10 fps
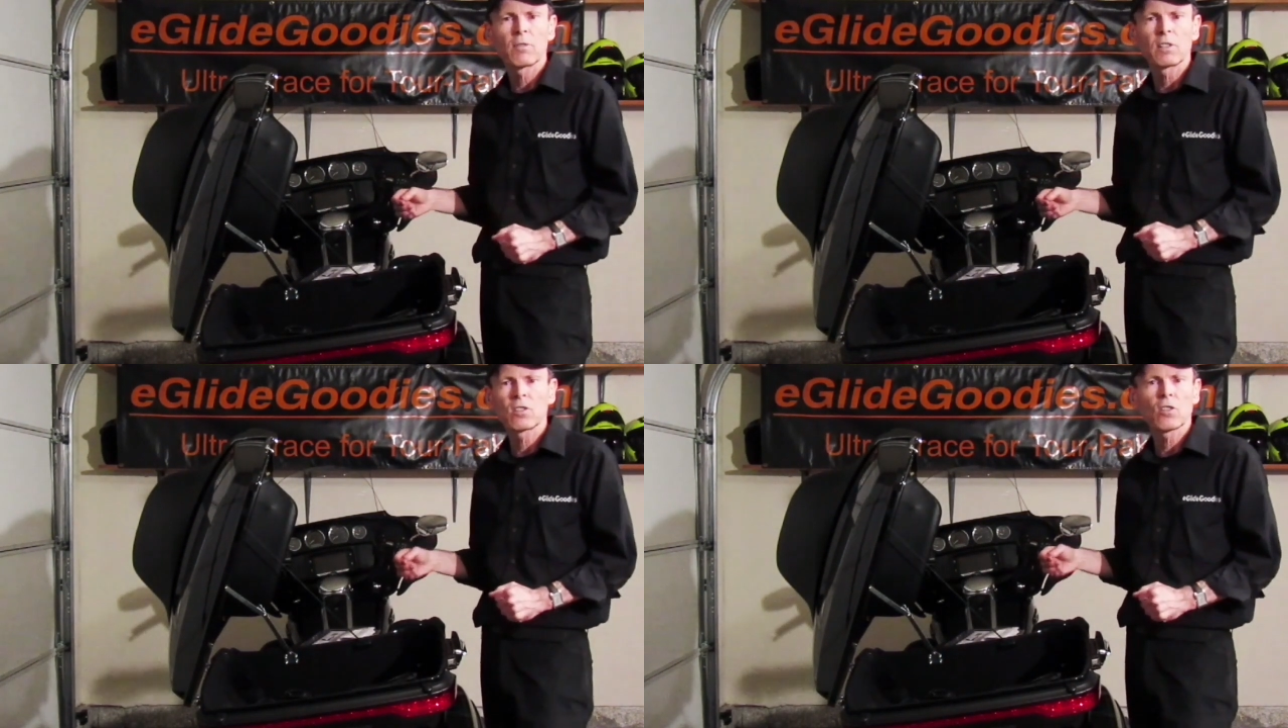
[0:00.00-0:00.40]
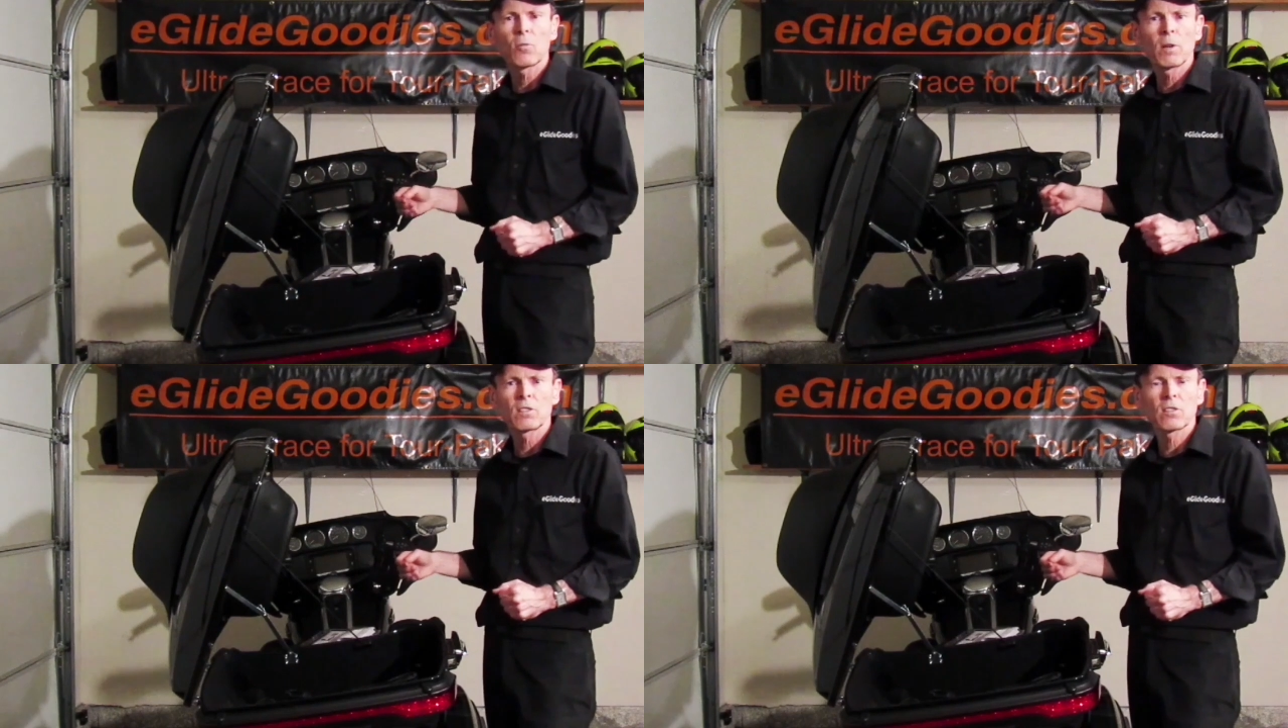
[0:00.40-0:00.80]
of it so
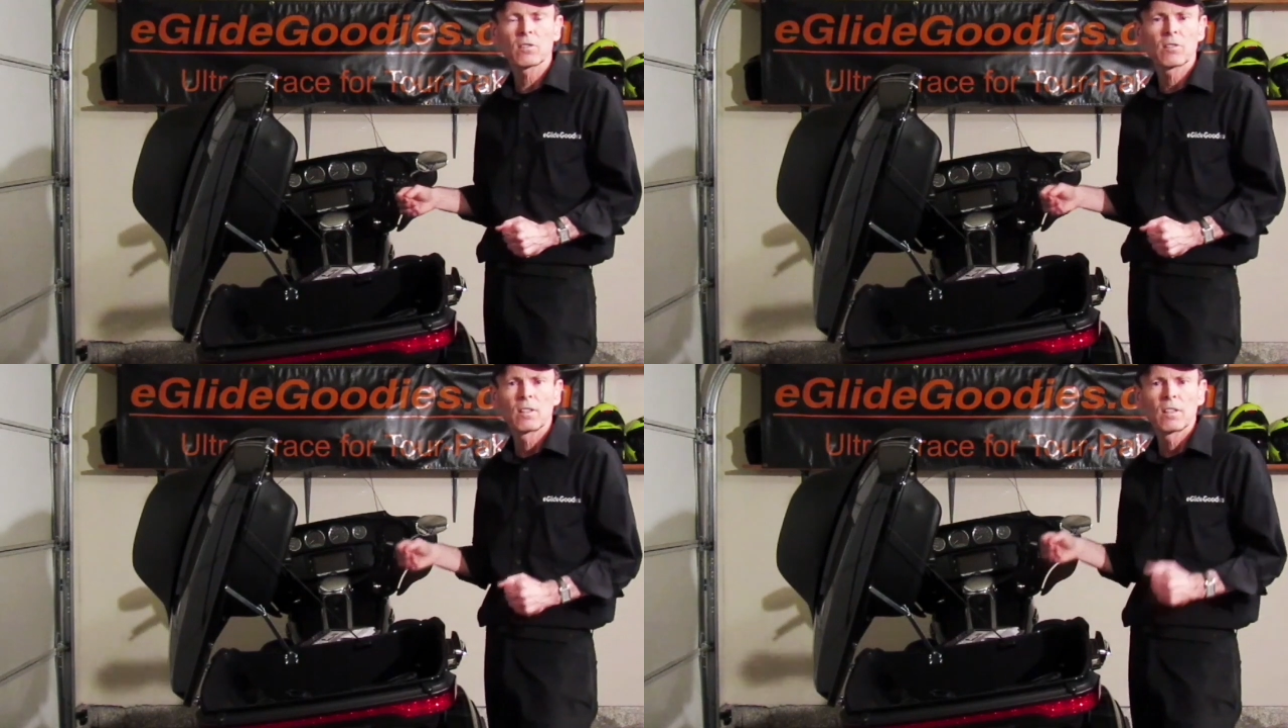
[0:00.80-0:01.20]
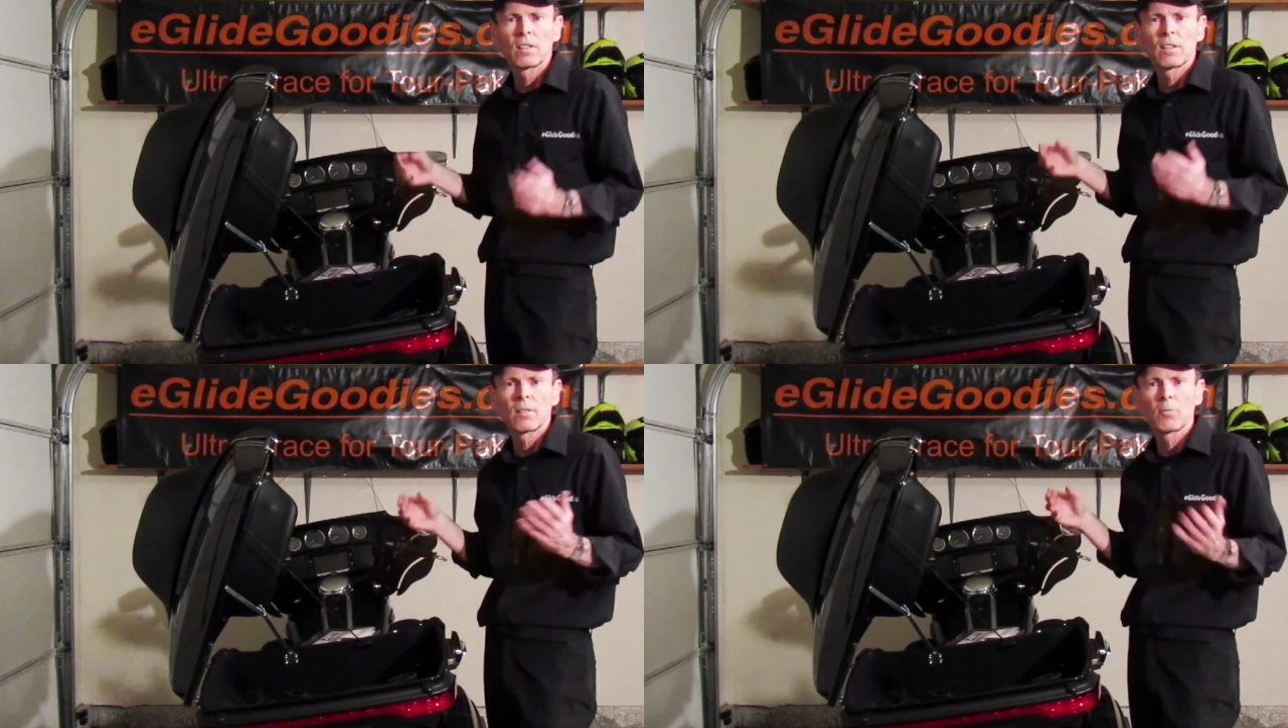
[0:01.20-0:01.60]
much
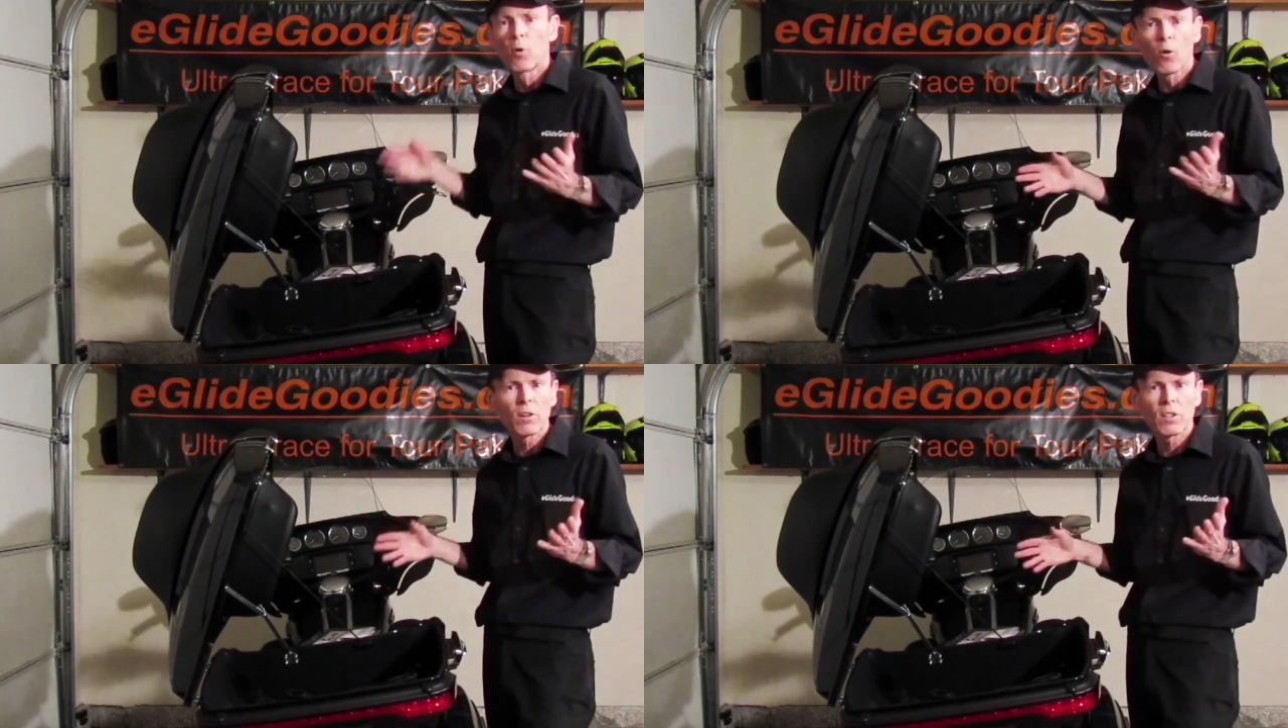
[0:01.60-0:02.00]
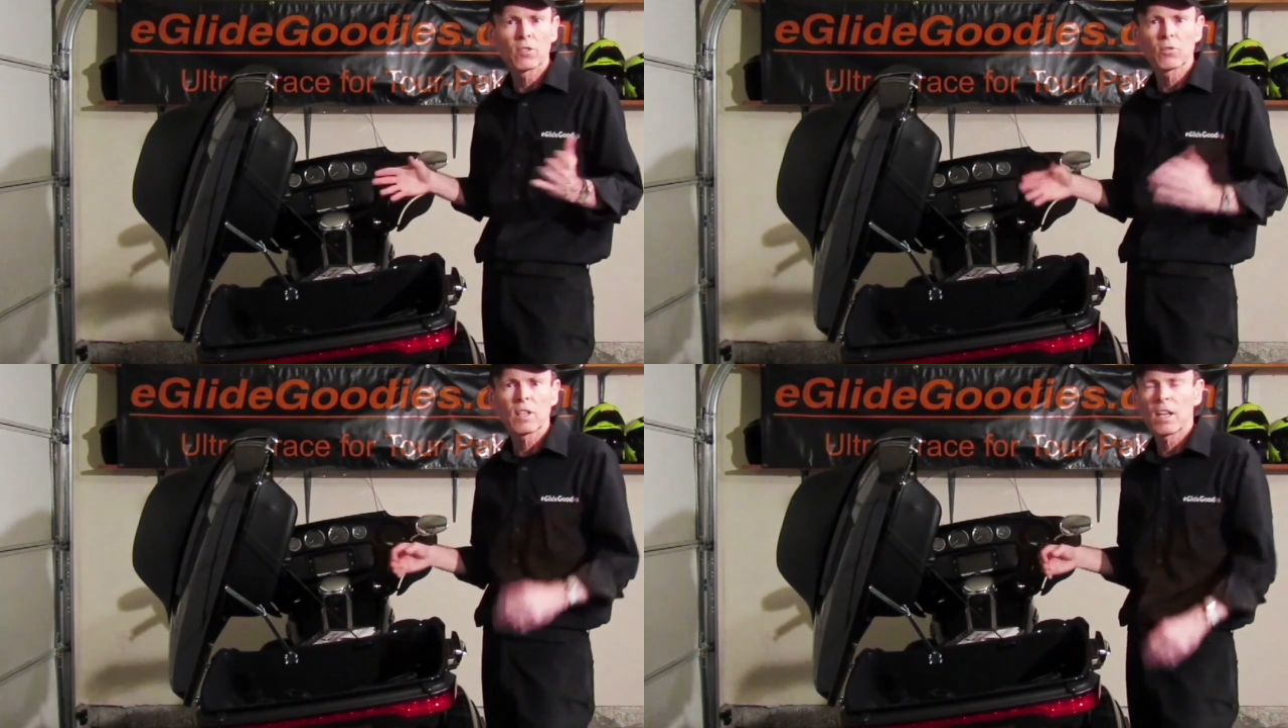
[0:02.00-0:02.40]
more than
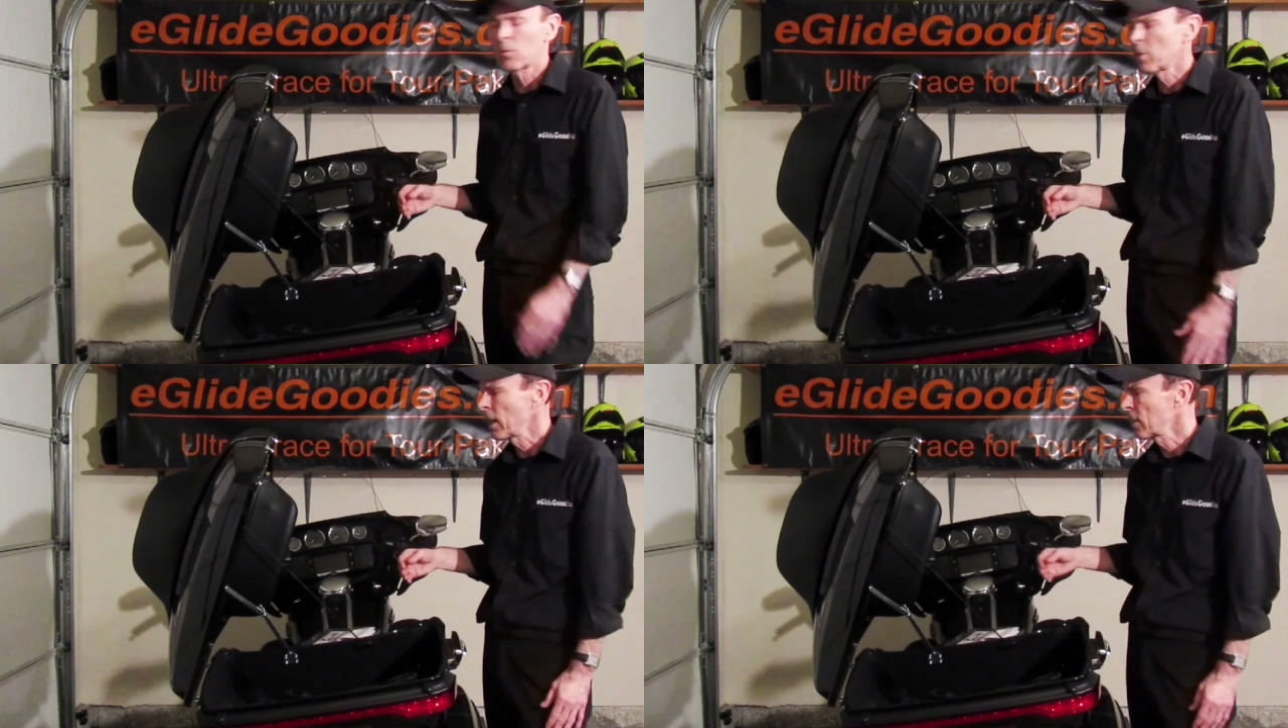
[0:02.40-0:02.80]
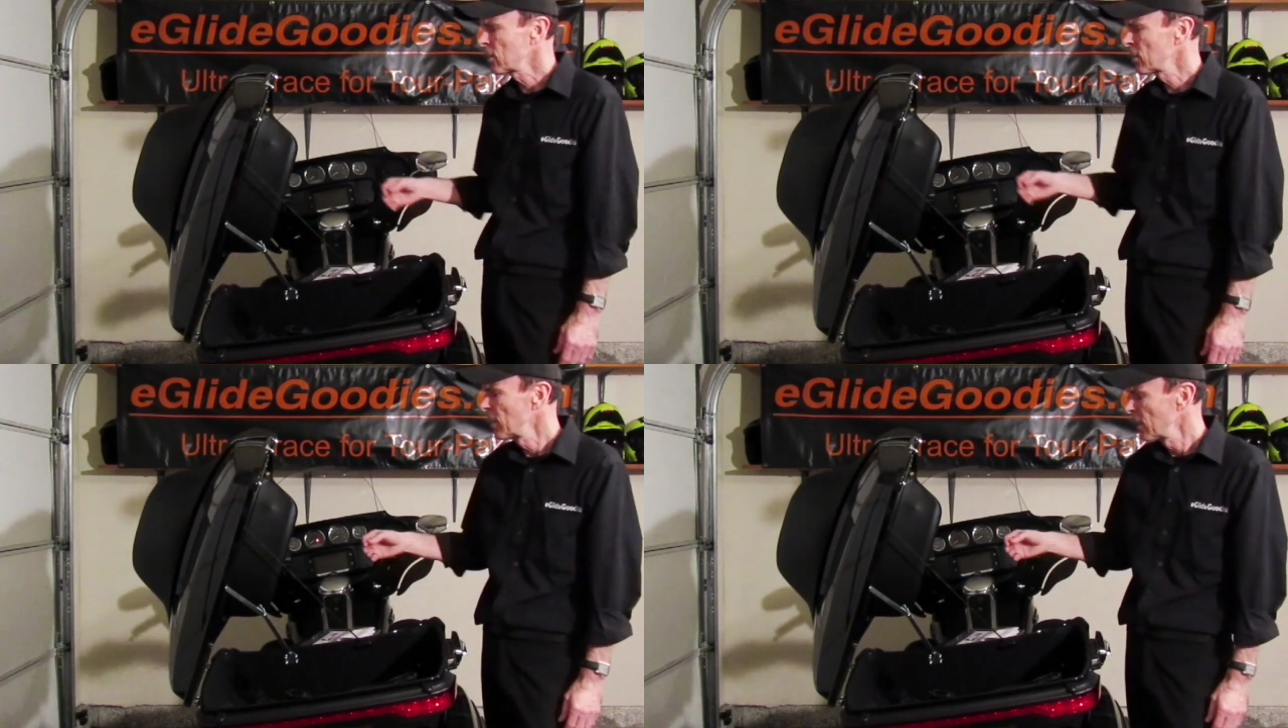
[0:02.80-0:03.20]
your saddlebags.